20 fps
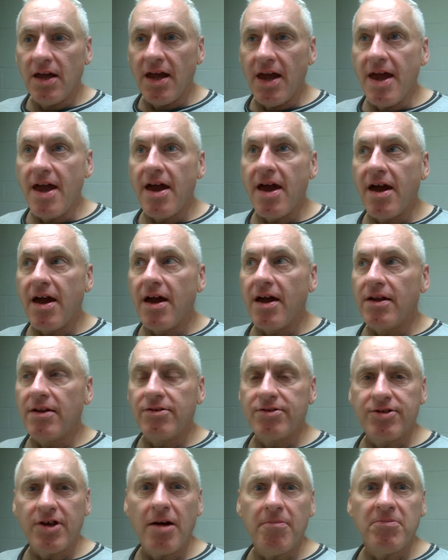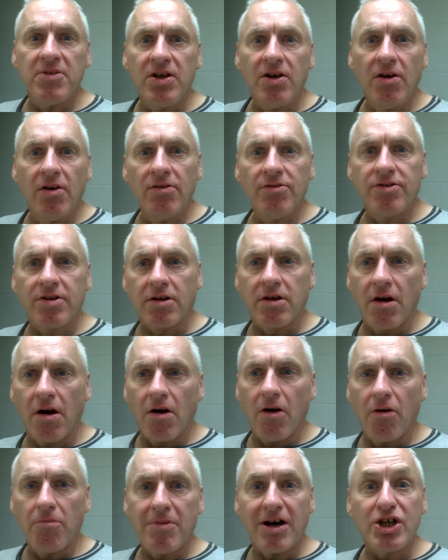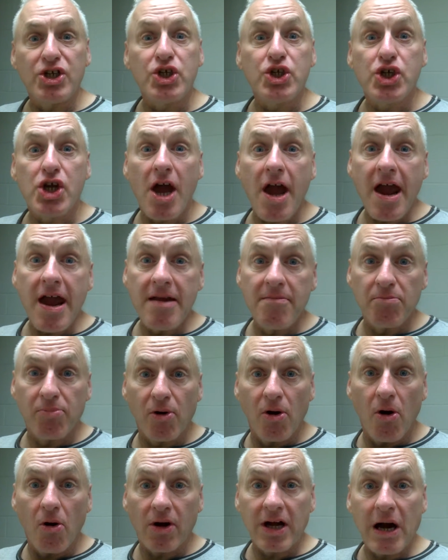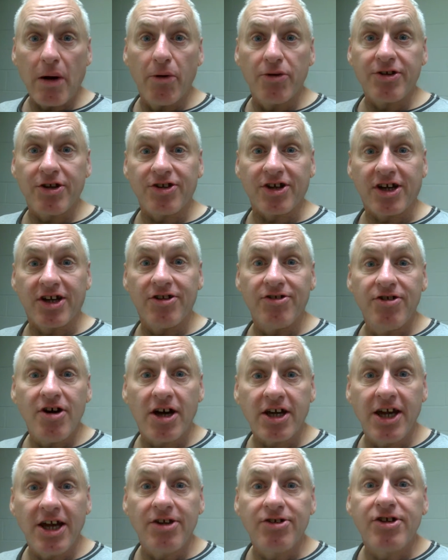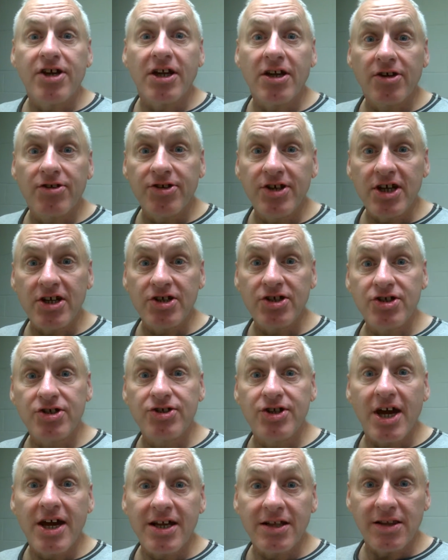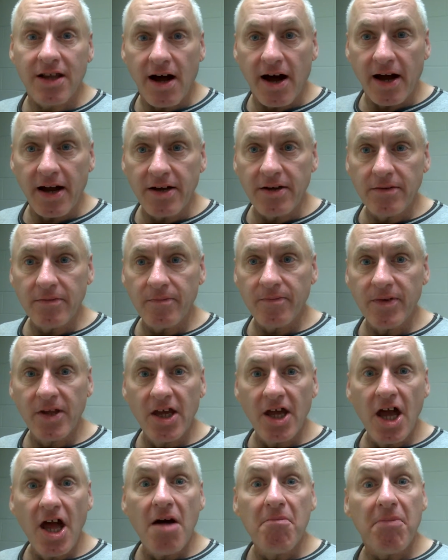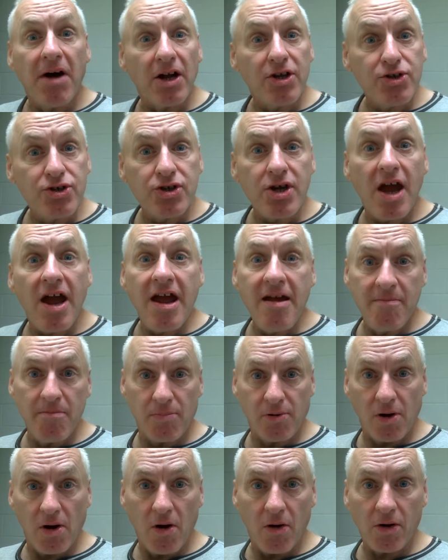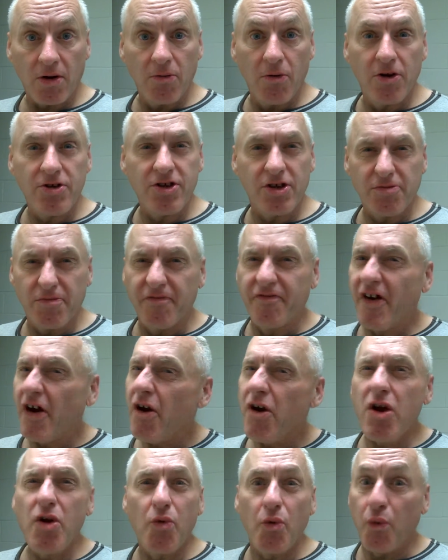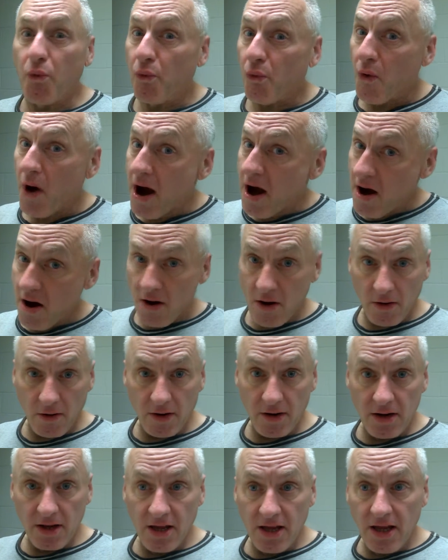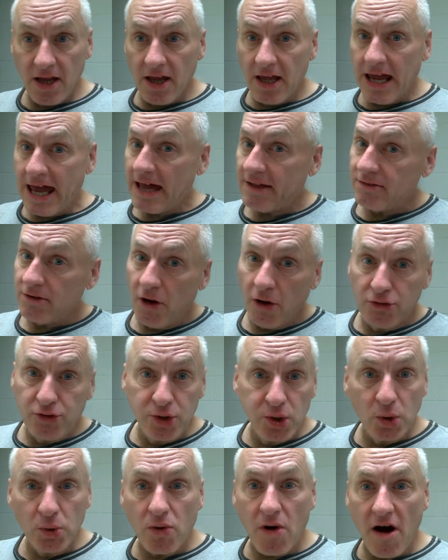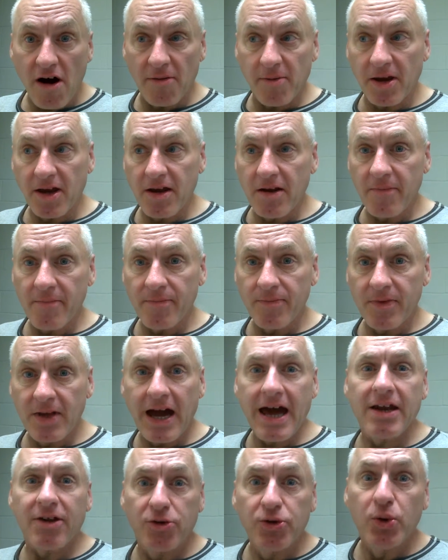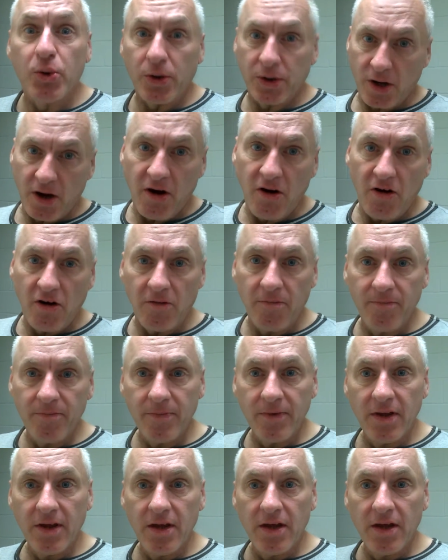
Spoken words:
And some years ago, my chain broke. I was at the Kentucky-Tennessee state line. My chain broke, which is very rare. Had no tool on me. I had a tool at home.